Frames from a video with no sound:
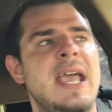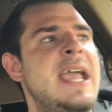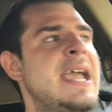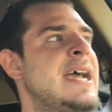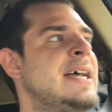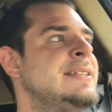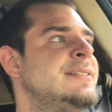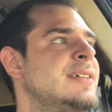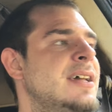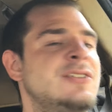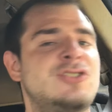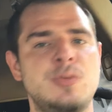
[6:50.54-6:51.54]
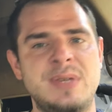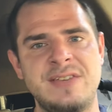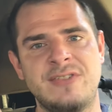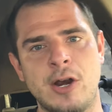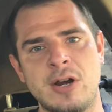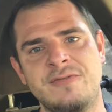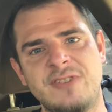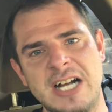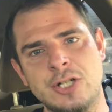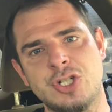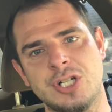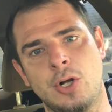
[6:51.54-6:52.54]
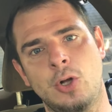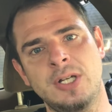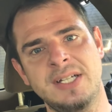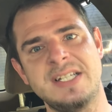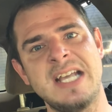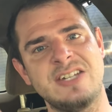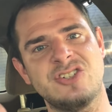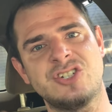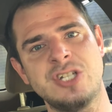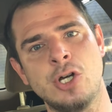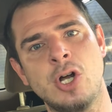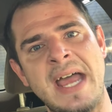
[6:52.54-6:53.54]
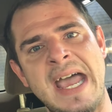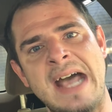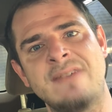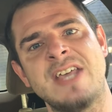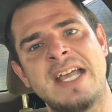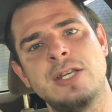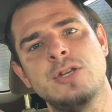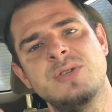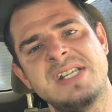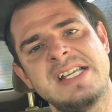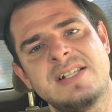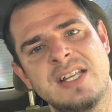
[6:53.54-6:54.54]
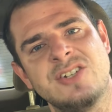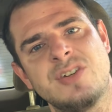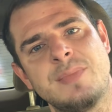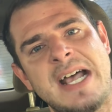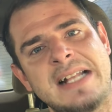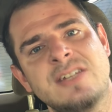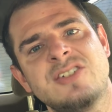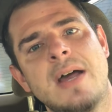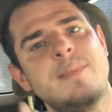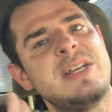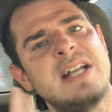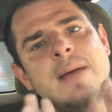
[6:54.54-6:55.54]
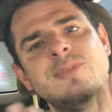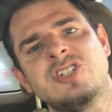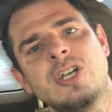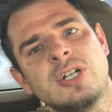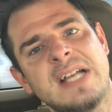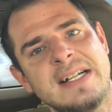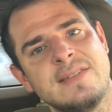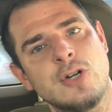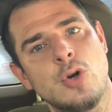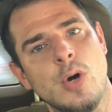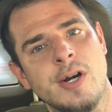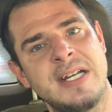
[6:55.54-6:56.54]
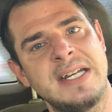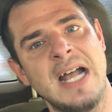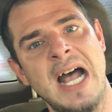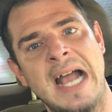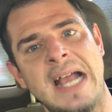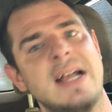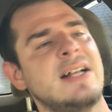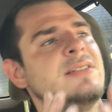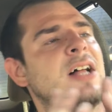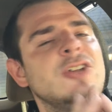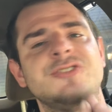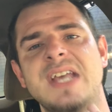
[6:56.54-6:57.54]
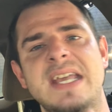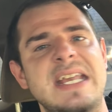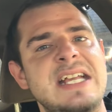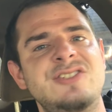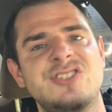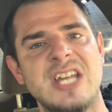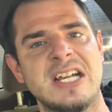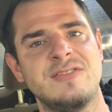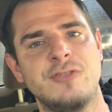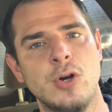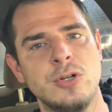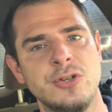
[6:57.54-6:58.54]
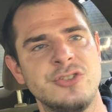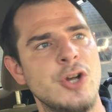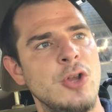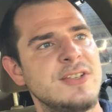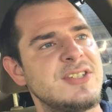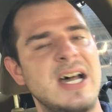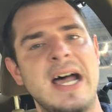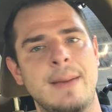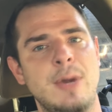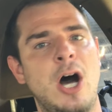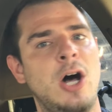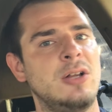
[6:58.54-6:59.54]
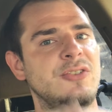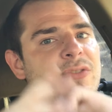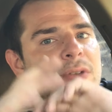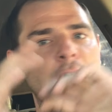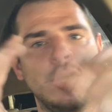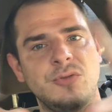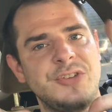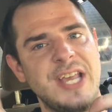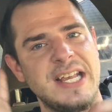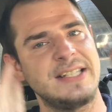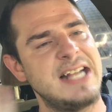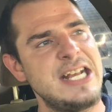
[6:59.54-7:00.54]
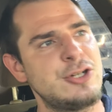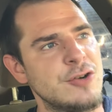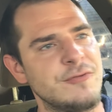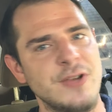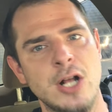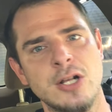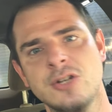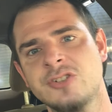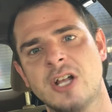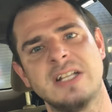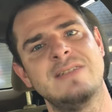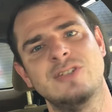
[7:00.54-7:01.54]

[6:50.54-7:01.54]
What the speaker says: and to be very functional yet still have that uniqueness about us. I mean, I'm still kind of a quirky guy. I'll take insect photos all the time. I'll take nature photos. I'll